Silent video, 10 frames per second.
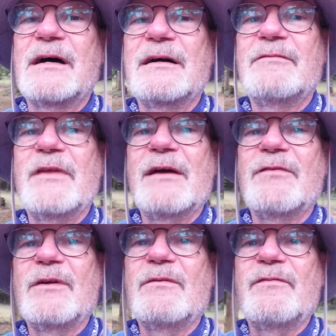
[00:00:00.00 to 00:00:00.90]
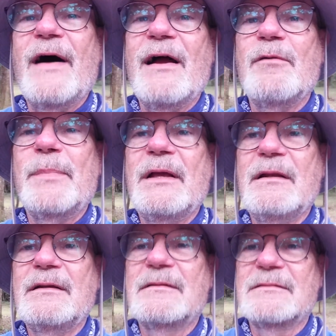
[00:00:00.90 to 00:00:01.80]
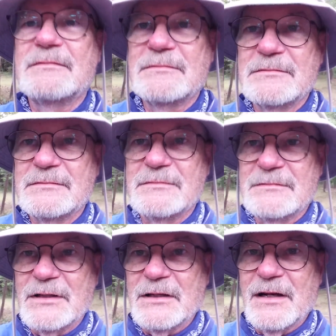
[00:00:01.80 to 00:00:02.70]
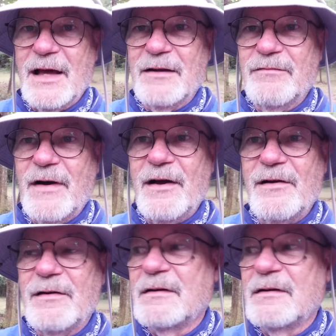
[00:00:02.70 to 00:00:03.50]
I even have a little fire pit. You can light a fire.